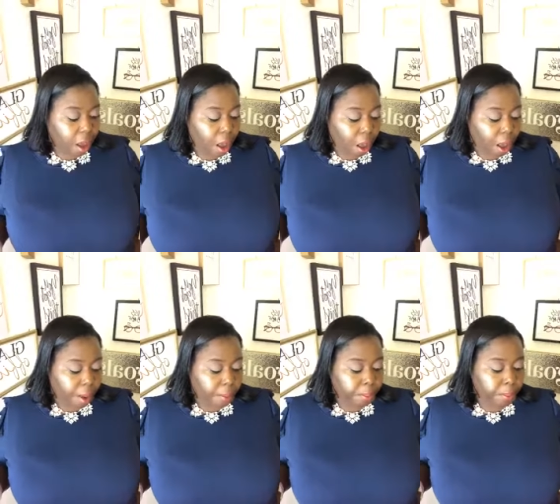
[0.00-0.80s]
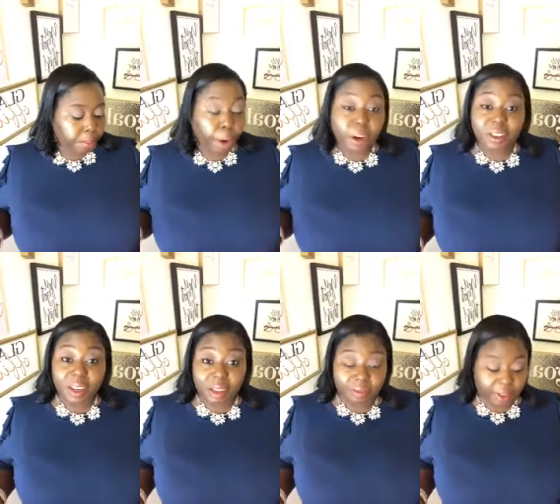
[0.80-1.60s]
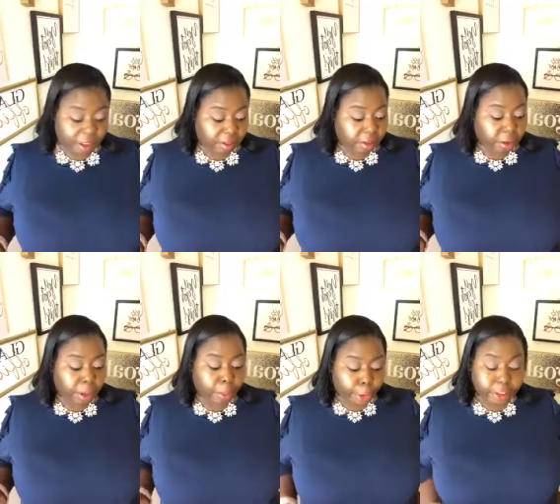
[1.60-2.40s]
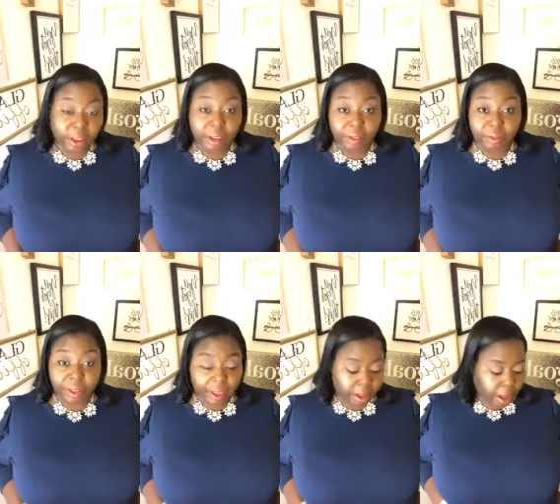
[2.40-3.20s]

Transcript: Um, bartending fees. Is there any bartending fee?